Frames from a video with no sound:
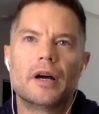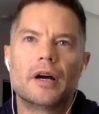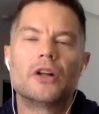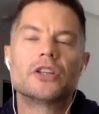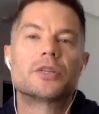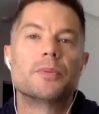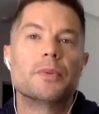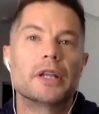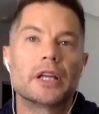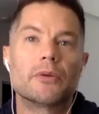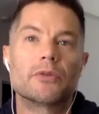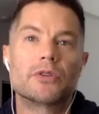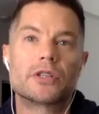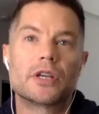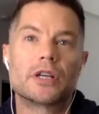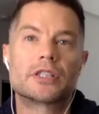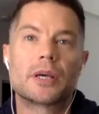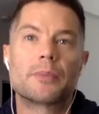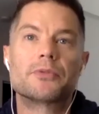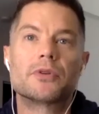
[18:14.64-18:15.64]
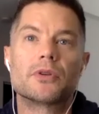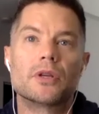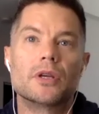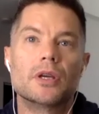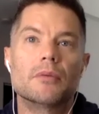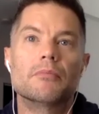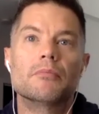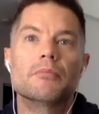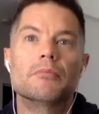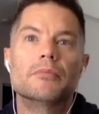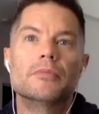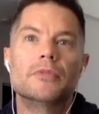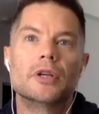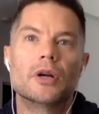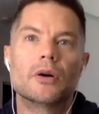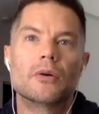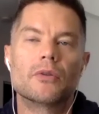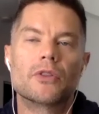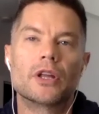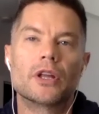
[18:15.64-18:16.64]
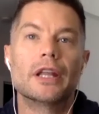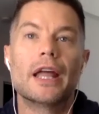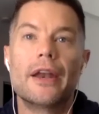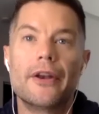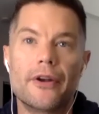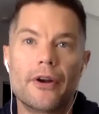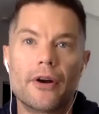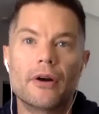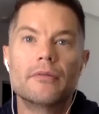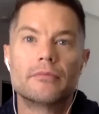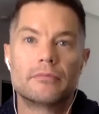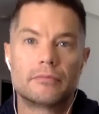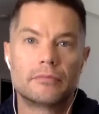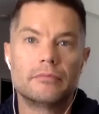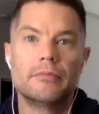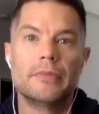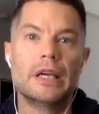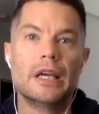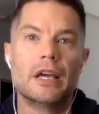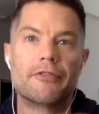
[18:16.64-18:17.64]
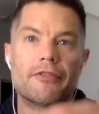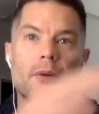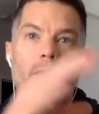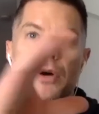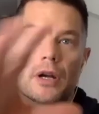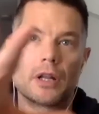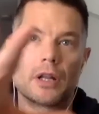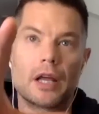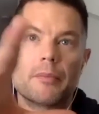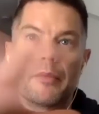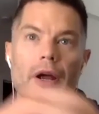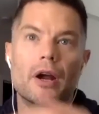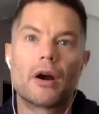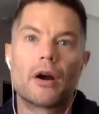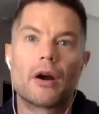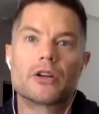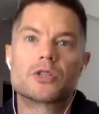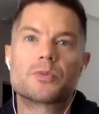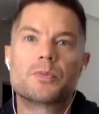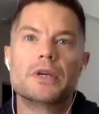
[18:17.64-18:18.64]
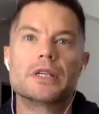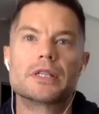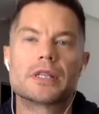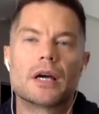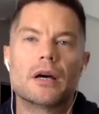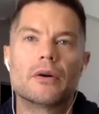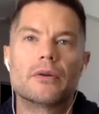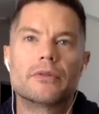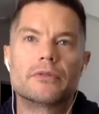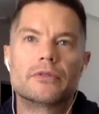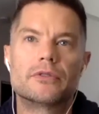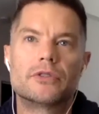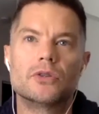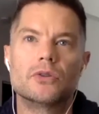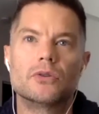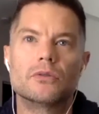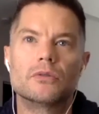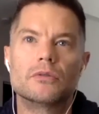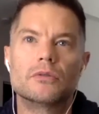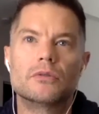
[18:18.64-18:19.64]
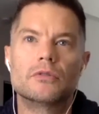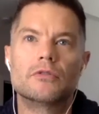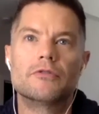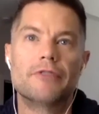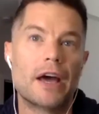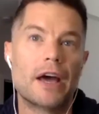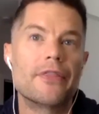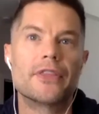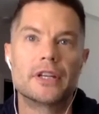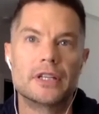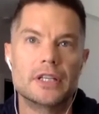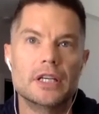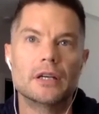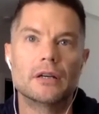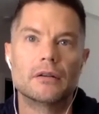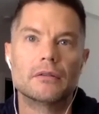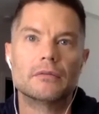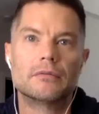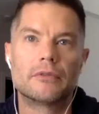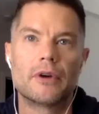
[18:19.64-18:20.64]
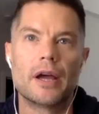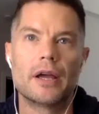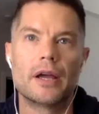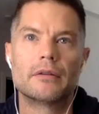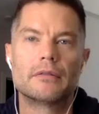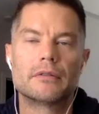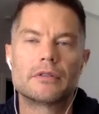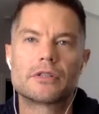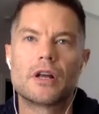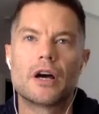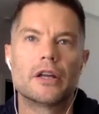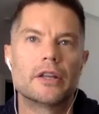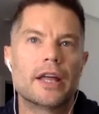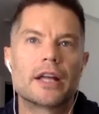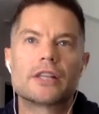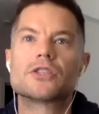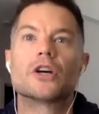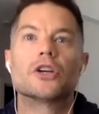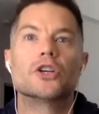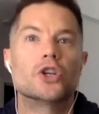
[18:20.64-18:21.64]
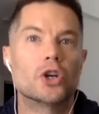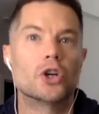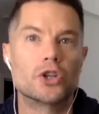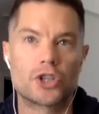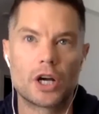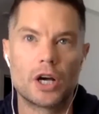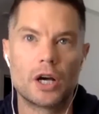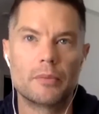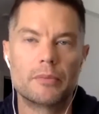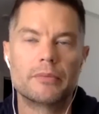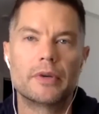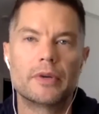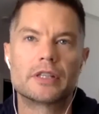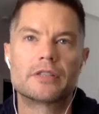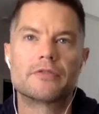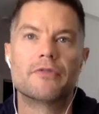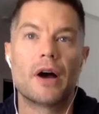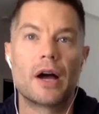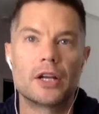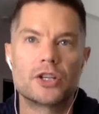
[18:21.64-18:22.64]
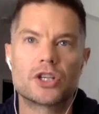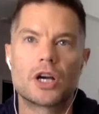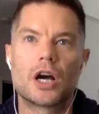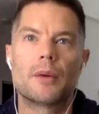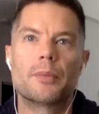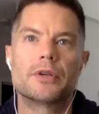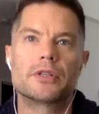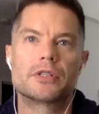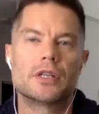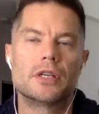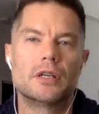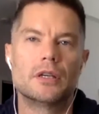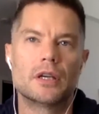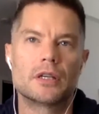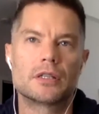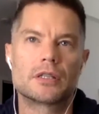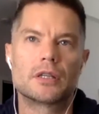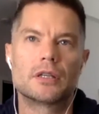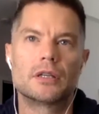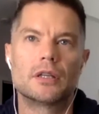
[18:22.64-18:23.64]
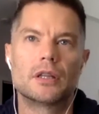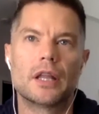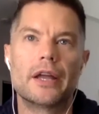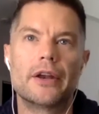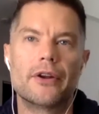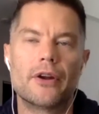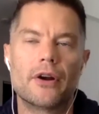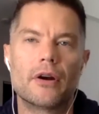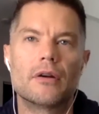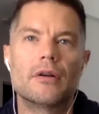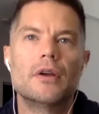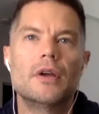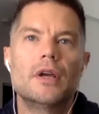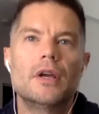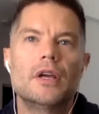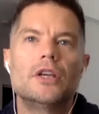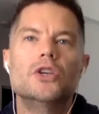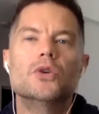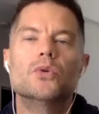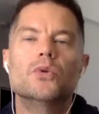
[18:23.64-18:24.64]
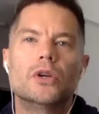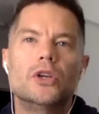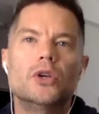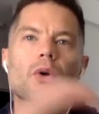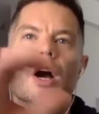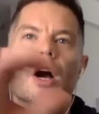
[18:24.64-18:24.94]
Ultimately, it's up to the, you know, the lender, me, if I'm going to lend my RSPs out, to vet the deal, right? That's not your job. That's my job as the lender. You